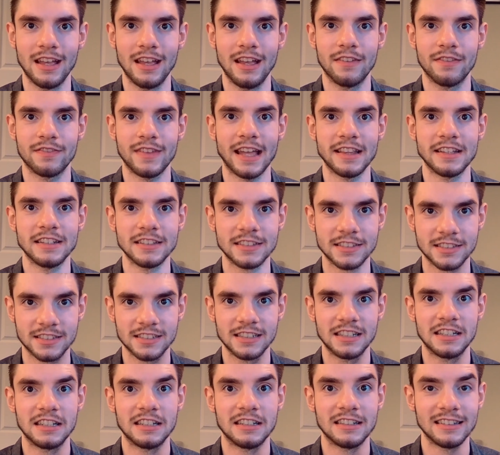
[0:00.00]
That is
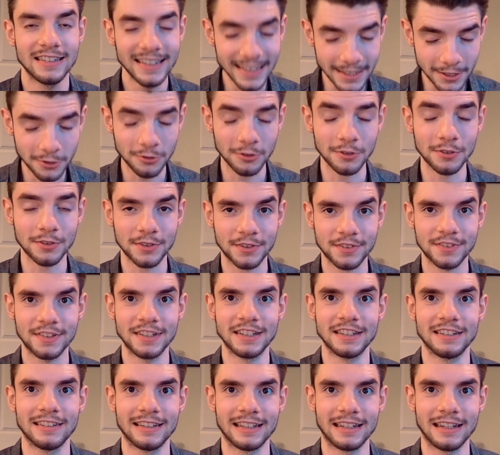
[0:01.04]
literal
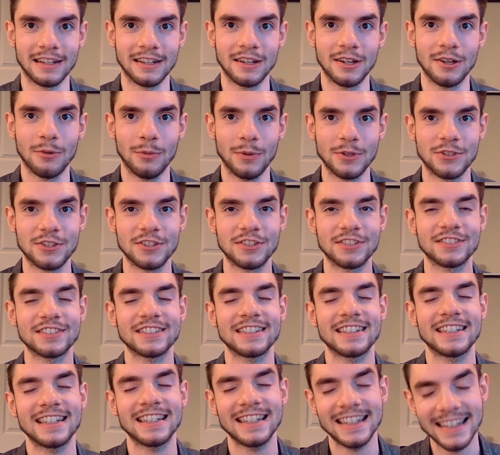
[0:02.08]
stealing, which is
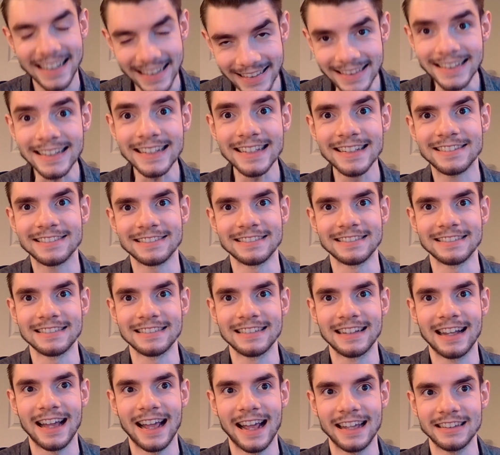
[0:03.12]
illegal
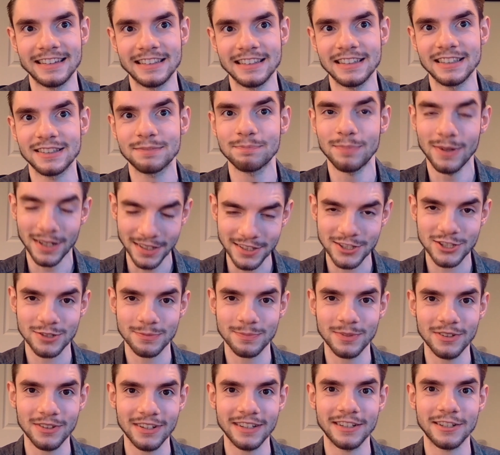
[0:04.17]
and is
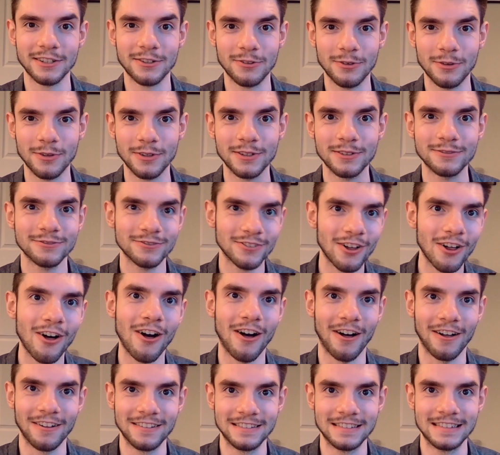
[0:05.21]
punishable in a court of
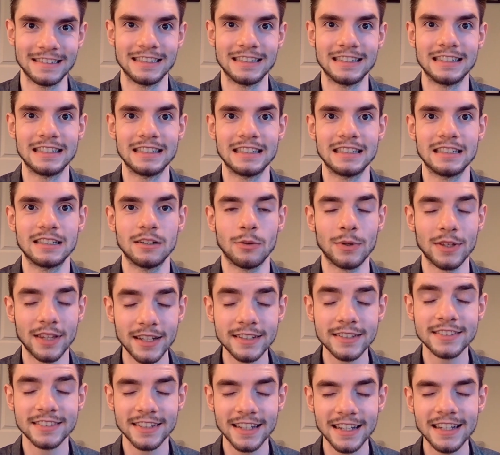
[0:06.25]
law. When I
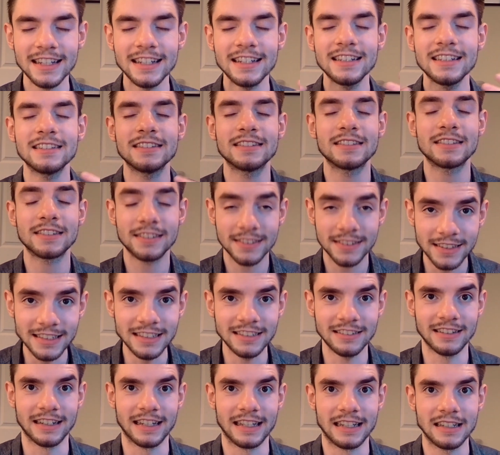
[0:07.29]
say
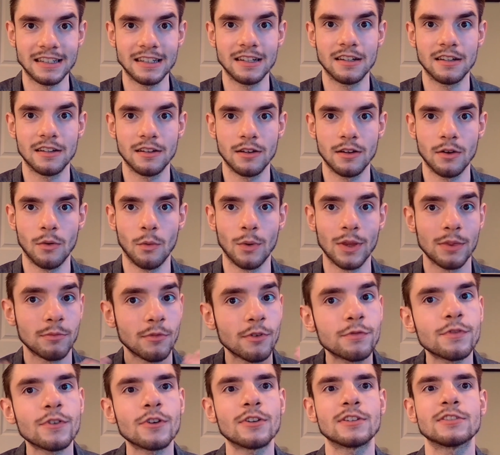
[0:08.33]
stealing, what I'm
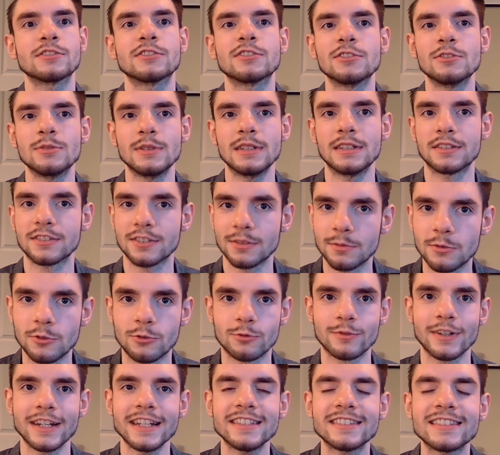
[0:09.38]
referring to is some
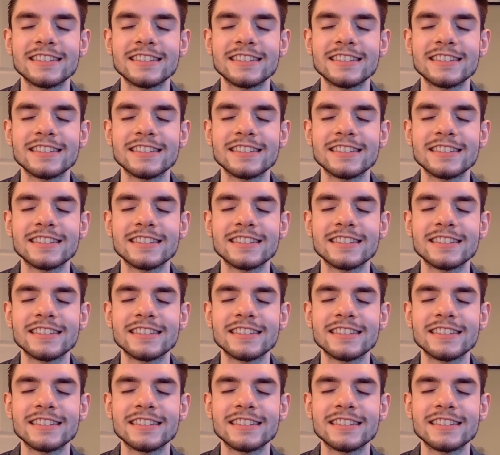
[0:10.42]
great